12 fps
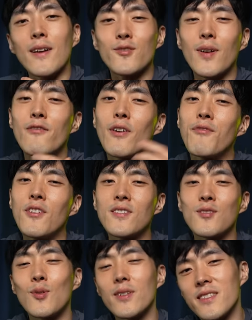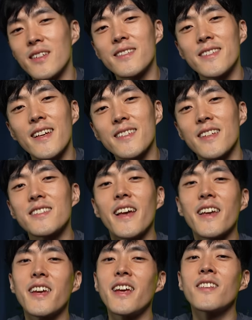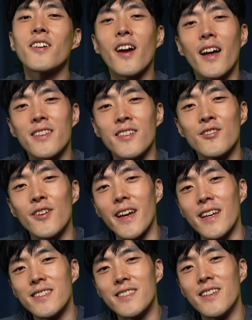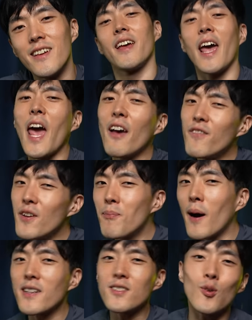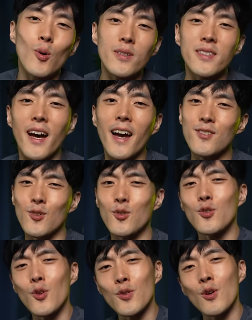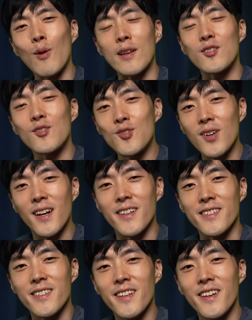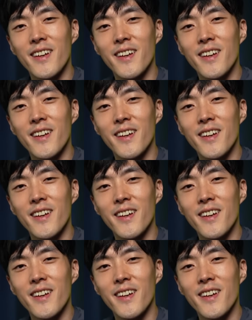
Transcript: Restaurant review scores these days is like kindergarten grades. Everybody scores high so you don't know what to trust.